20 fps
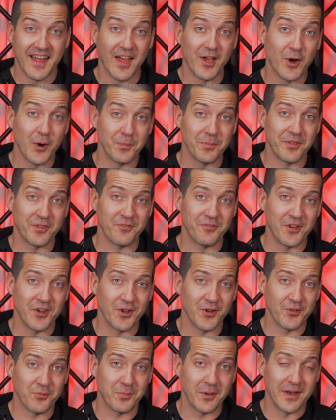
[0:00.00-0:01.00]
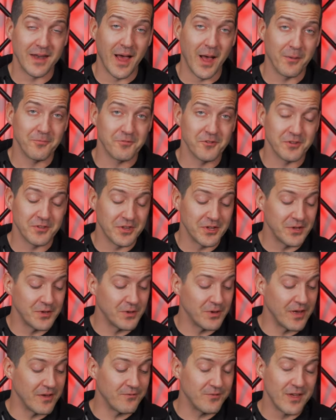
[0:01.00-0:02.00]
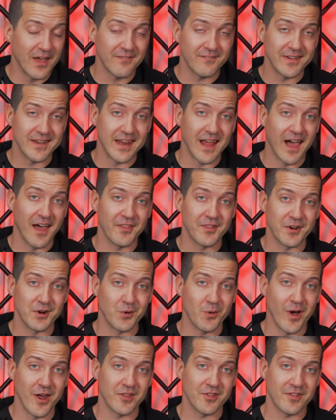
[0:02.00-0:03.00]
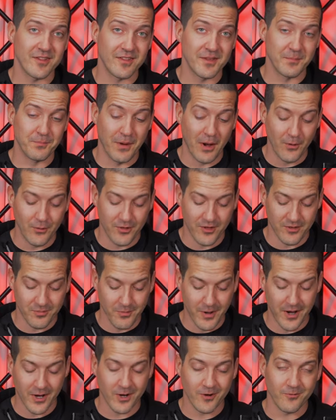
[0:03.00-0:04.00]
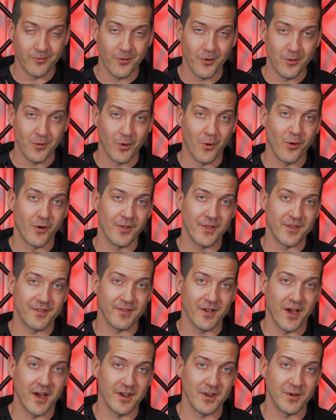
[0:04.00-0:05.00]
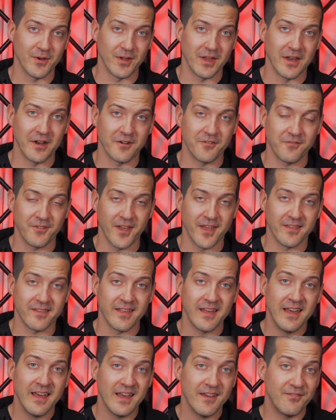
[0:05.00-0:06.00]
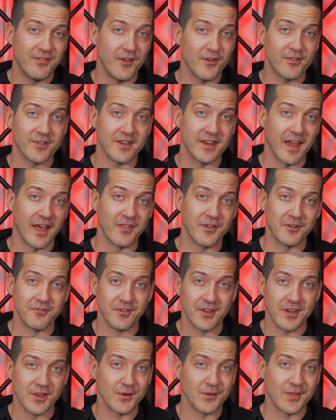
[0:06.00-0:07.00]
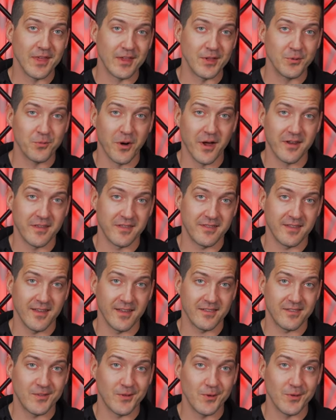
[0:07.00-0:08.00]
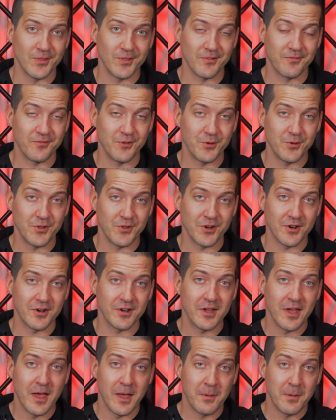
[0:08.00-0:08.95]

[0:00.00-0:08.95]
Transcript: I hope this video has been helpful to you. If you have any other questions about this microphone or this audio interface, if there's another video that you want to see us do in the future,